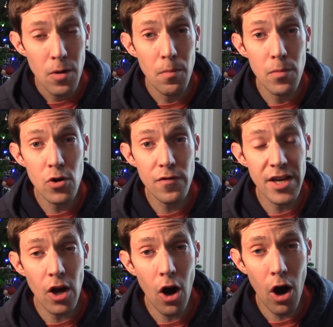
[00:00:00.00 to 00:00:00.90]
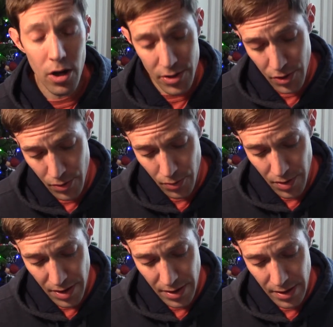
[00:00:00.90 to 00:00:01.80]
Moving on to
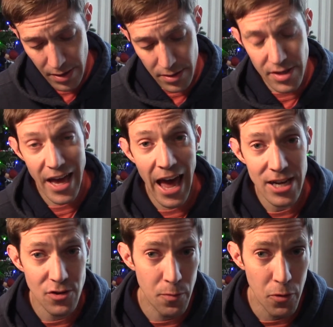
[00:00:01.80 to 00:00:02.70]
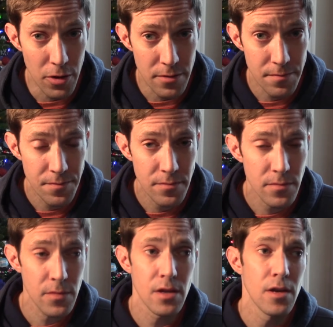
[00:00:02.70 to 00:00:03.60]
the tax report.
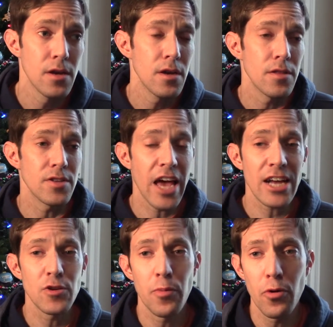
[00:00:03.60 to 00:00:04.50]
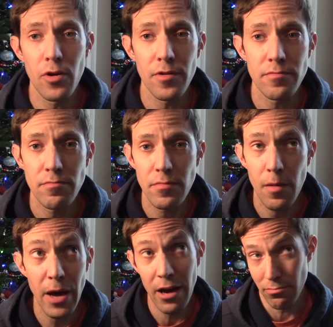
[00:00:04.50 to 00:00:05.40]
The tax report,
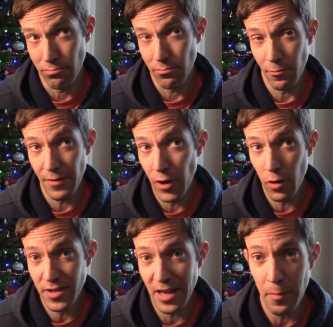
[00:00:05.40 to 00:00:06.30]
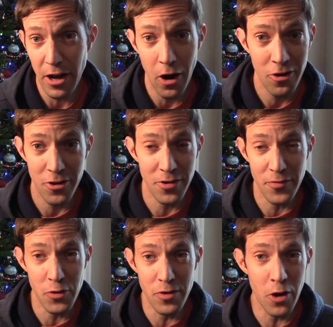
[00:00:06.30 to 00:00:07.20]
about we've noticed that about 100 of
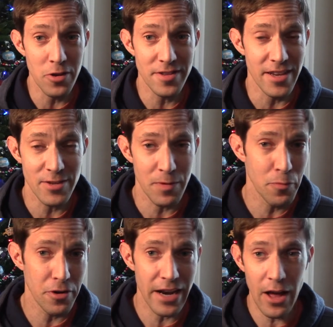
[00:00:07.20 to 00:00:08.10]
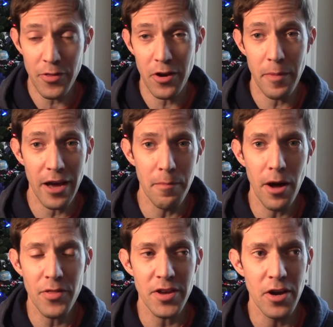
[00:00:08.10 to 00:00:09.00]
you noticed this. We put it out there about a
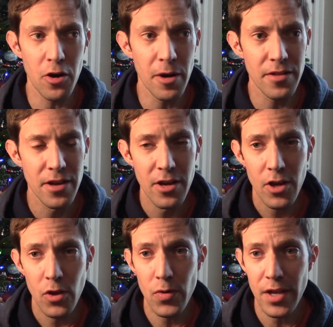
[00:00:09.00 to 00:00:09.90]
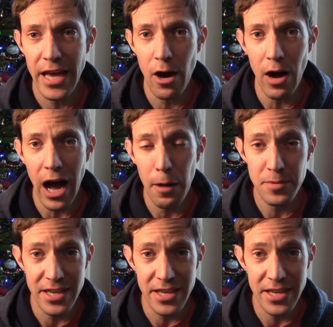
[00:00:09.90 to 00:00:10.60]
month ago, but you can now opt